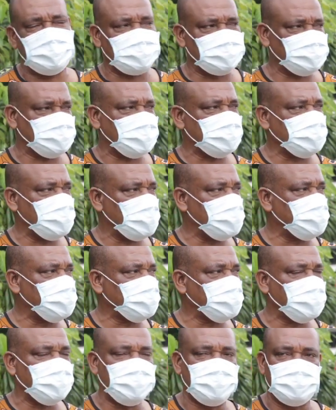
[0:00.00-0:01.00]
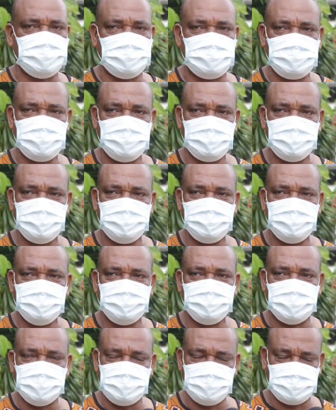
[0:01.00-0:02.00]
that's what we're working on
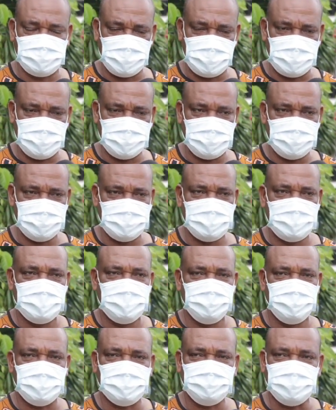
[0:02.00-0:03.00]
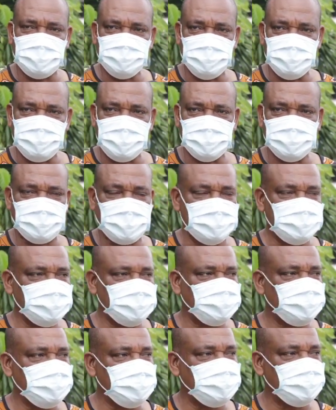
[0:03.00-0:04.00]
for this week. We are trying to make sure
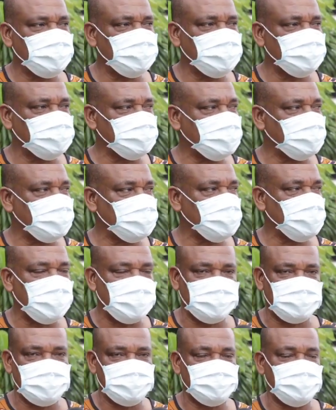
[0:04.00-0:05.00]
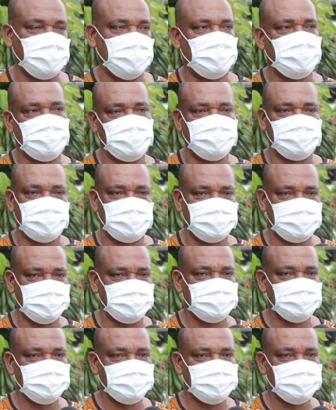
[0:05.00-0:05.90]
these people don't get water into their houses.